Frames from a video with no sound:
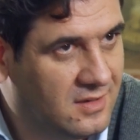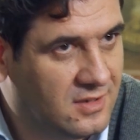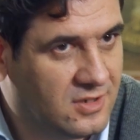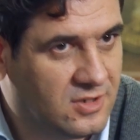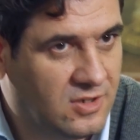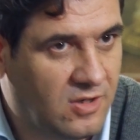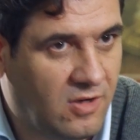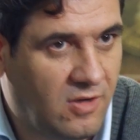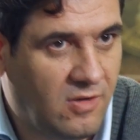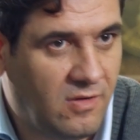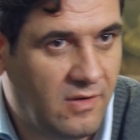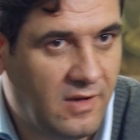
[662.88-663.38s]

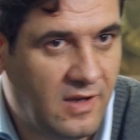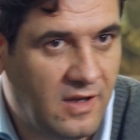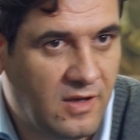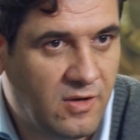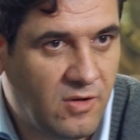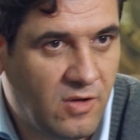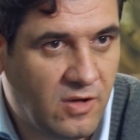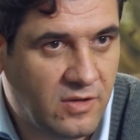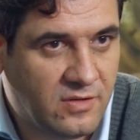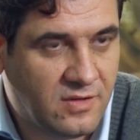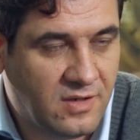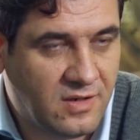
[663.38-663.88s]
So,
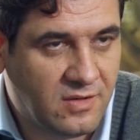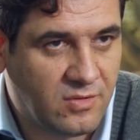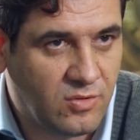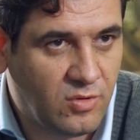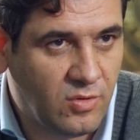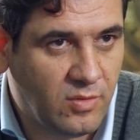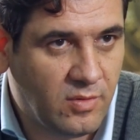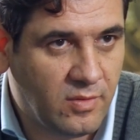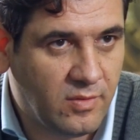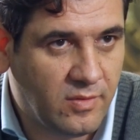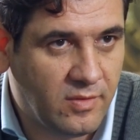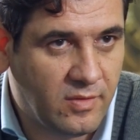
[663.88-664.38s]
in order
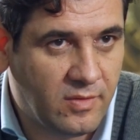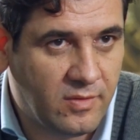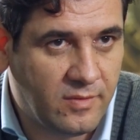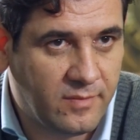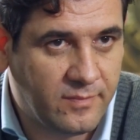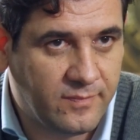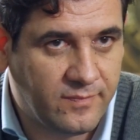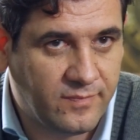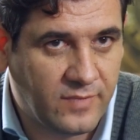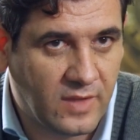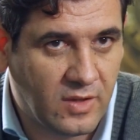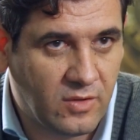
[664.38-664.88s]
to,
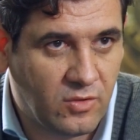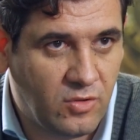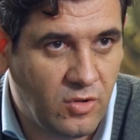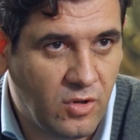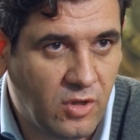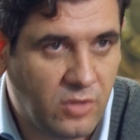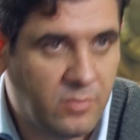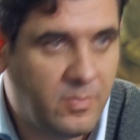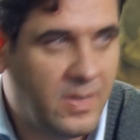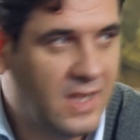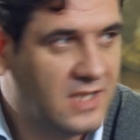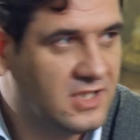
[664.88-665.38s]
to
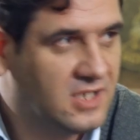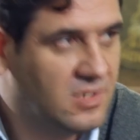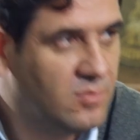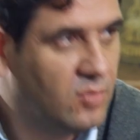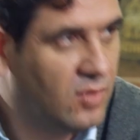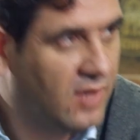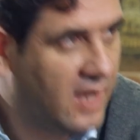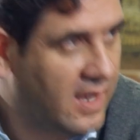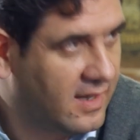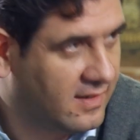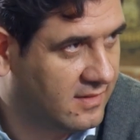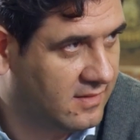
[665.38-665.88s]
not be
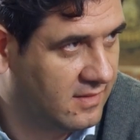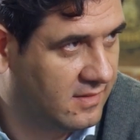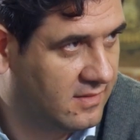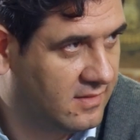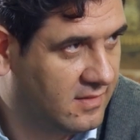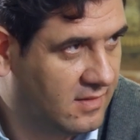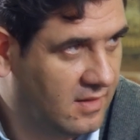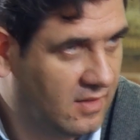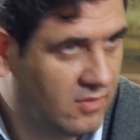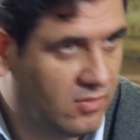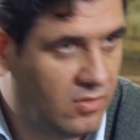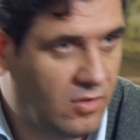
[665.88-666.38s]
assimilated,
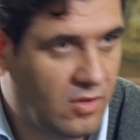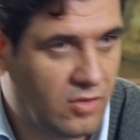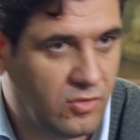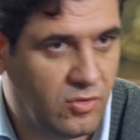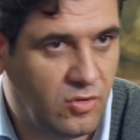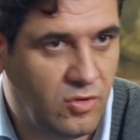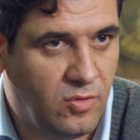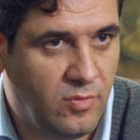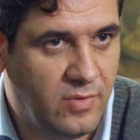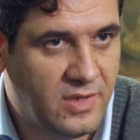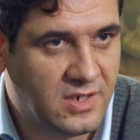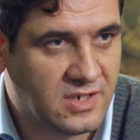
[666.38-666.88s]

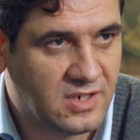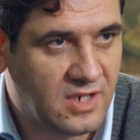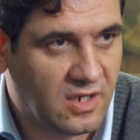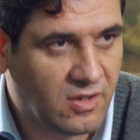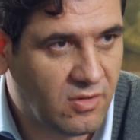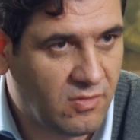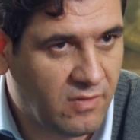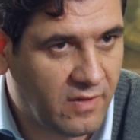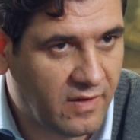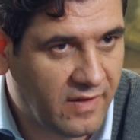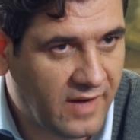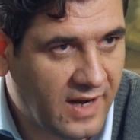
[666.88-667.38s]
not to be
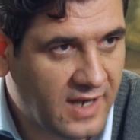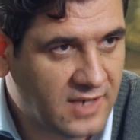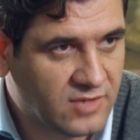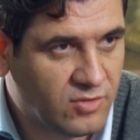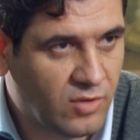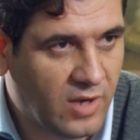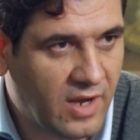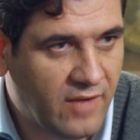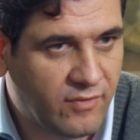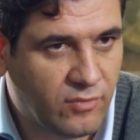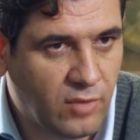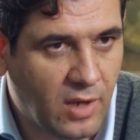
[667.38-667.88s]
secularized,
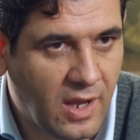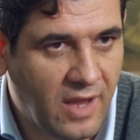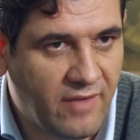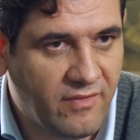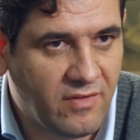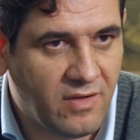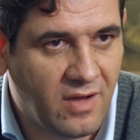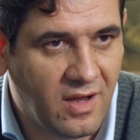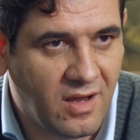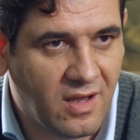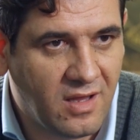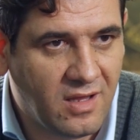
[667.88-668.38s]
we have to
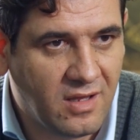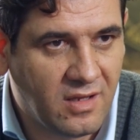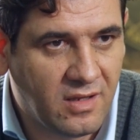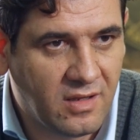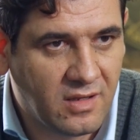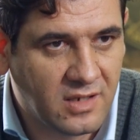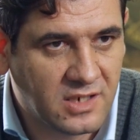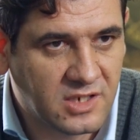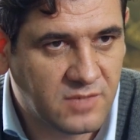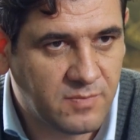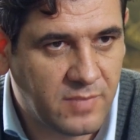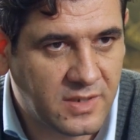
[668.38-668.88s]
have
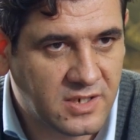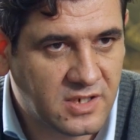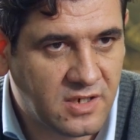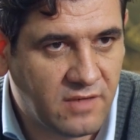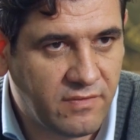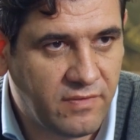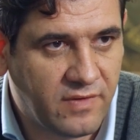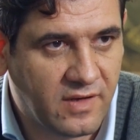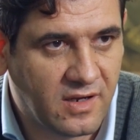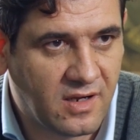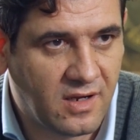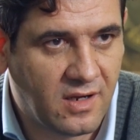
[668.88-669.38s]

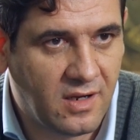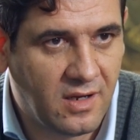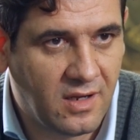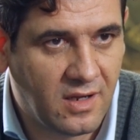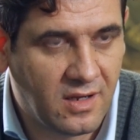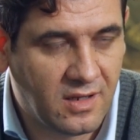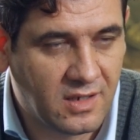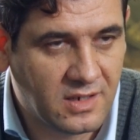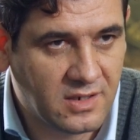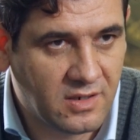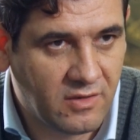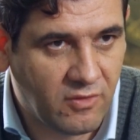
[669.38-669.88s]
specific,
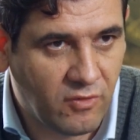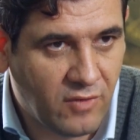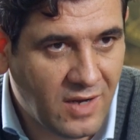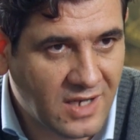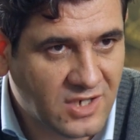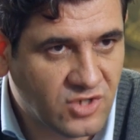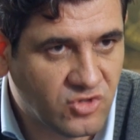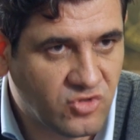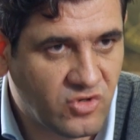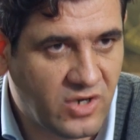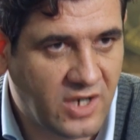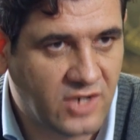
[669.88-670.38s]
well
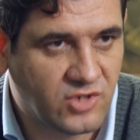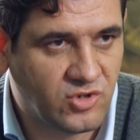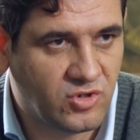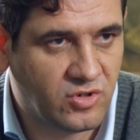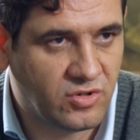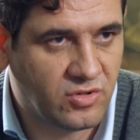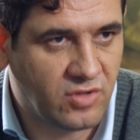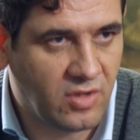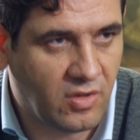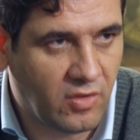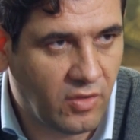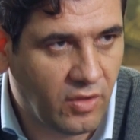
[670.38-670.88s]

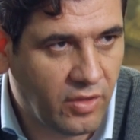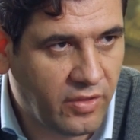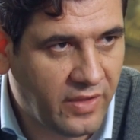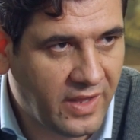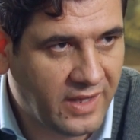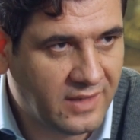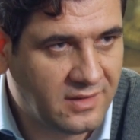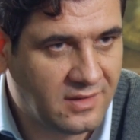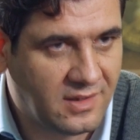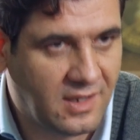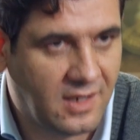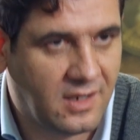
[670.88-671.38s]
structured,
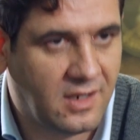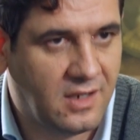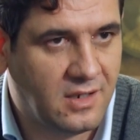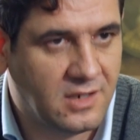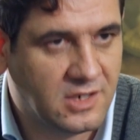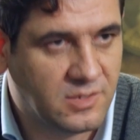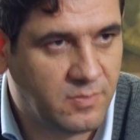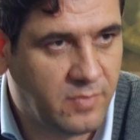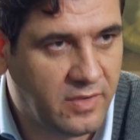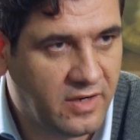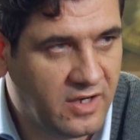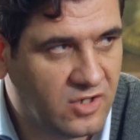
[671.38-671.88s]
authentic
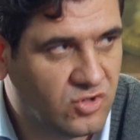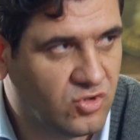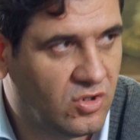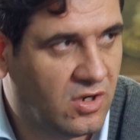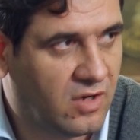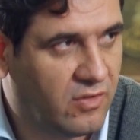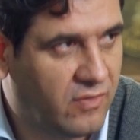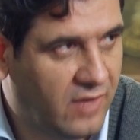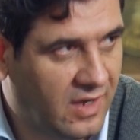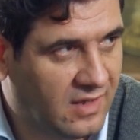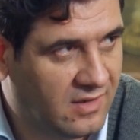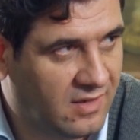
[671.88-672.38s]

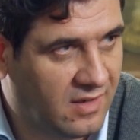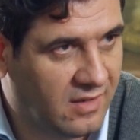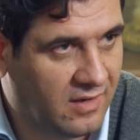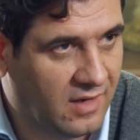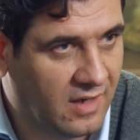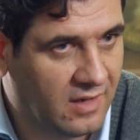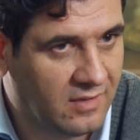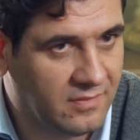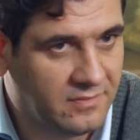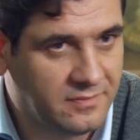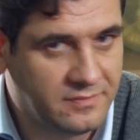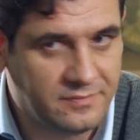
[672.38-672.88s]
spiritual
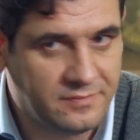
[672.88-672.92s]
criteria.